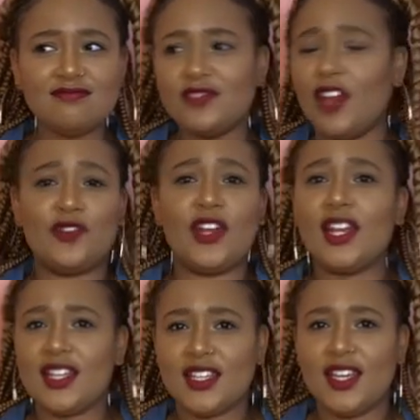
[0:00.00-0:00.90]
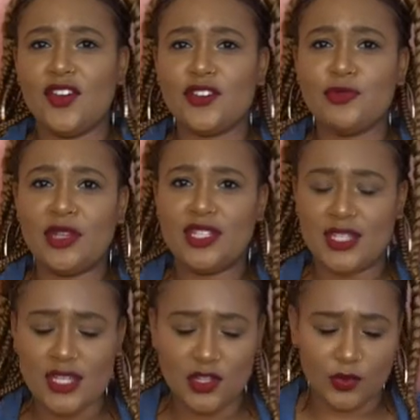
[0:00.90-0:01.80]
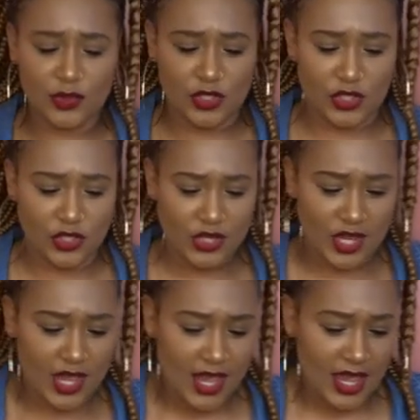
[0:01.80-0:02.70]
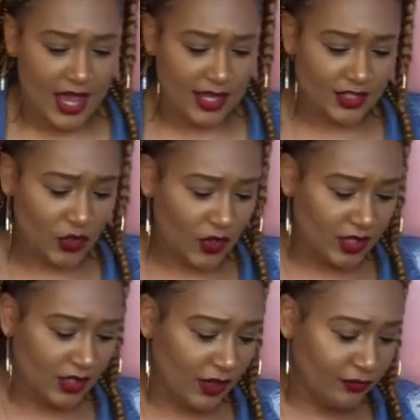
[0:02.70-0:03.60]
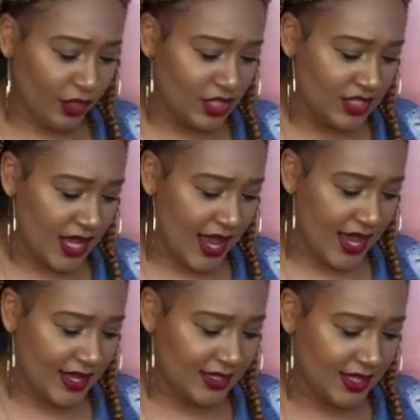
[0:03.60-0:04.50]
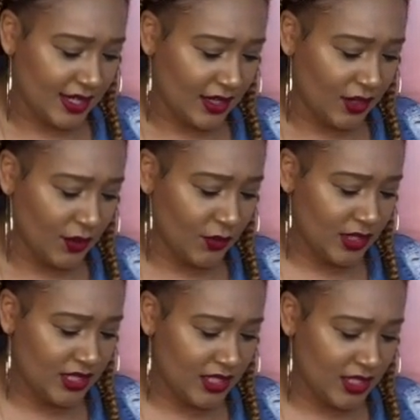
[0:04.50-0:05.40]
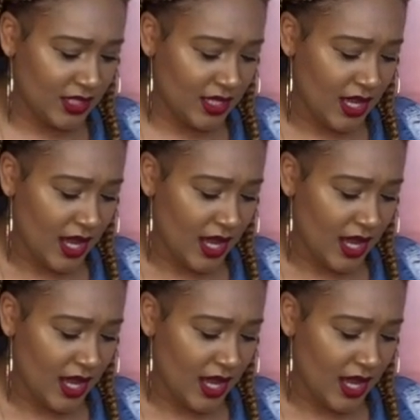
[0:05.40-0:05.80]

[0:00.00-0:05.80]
Not for anything else, but his ego was hurt. And so in verse 8, we see,